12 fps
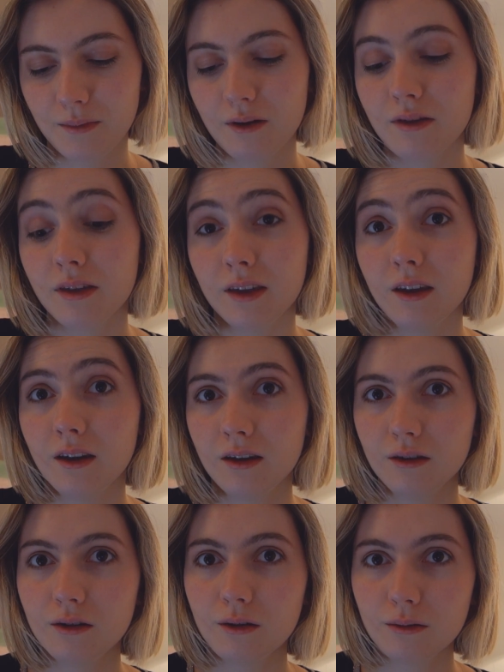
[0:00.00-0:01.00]
a thing,
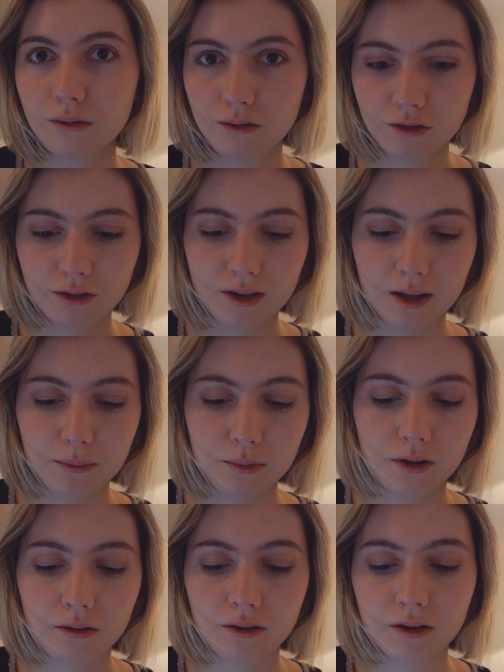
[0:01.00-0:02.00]
you know, just like
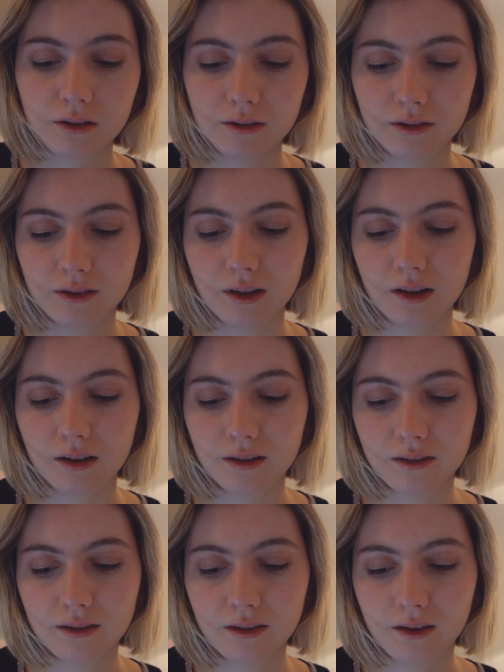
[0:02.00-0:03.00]
Polaroids
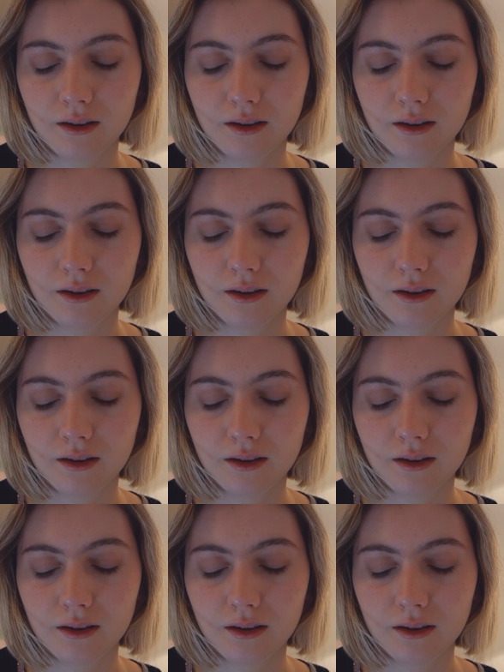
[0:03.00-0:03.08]
and